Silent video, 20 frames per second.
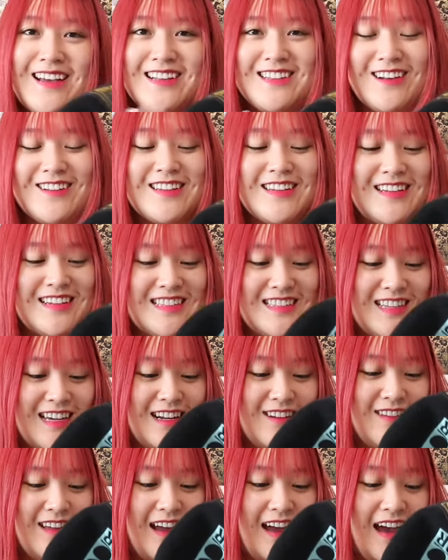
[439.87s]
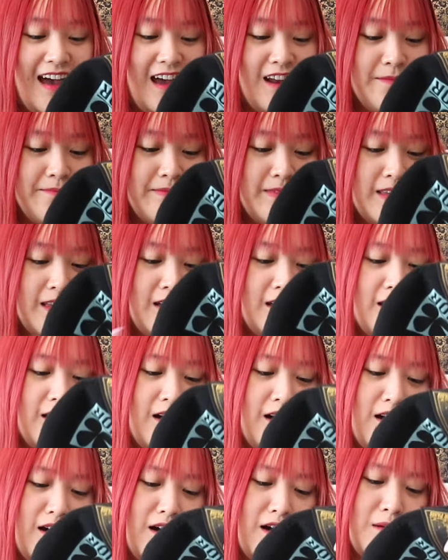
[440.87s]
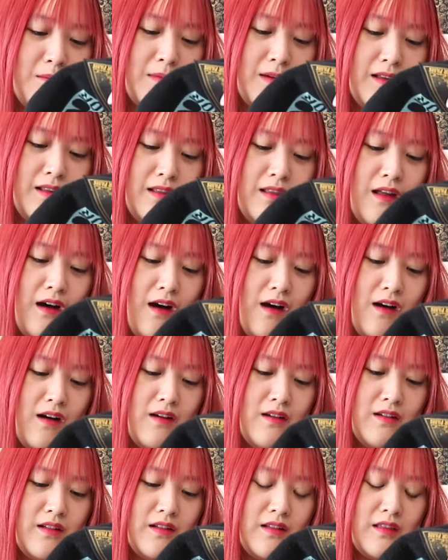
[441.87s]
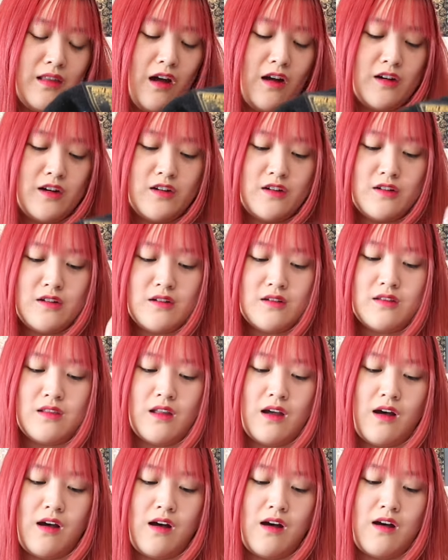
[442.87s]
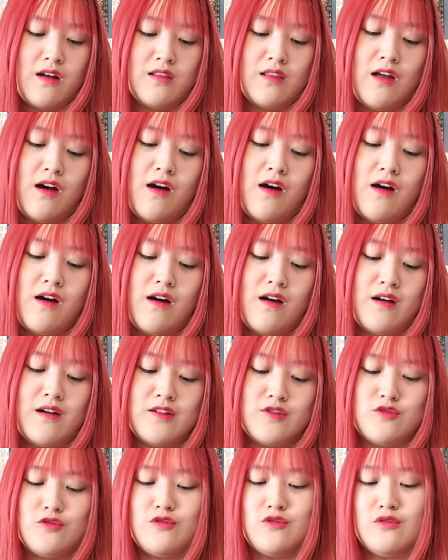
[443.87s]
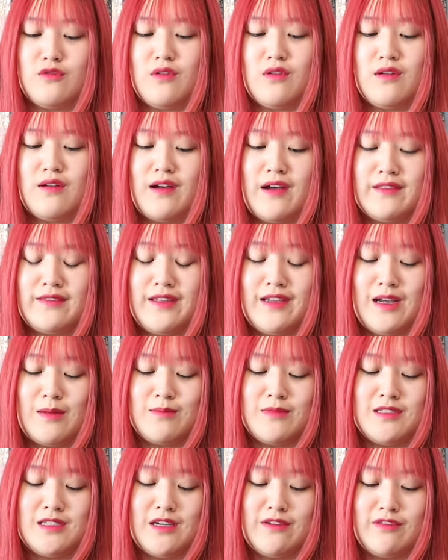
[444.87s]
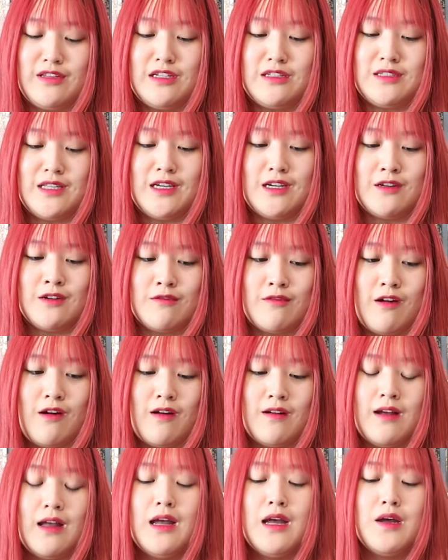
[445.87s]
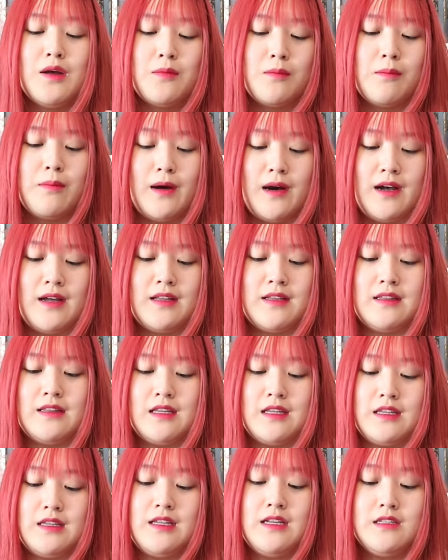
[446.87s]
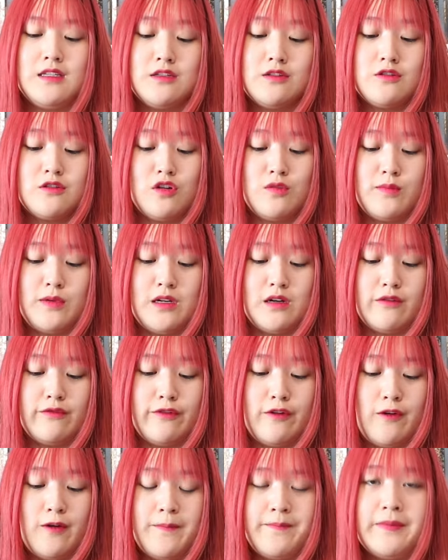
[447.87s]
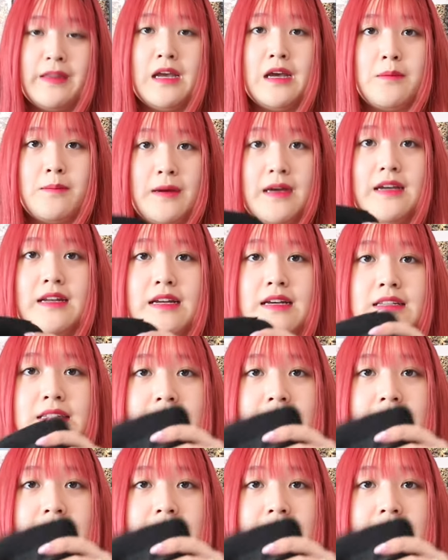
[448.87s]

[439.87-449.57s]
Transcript: it's on the inside of the hat um, Law, Laher, Law, Law, ooh, I think I'm definitely saying it wrong, but this is so beautiful, but it is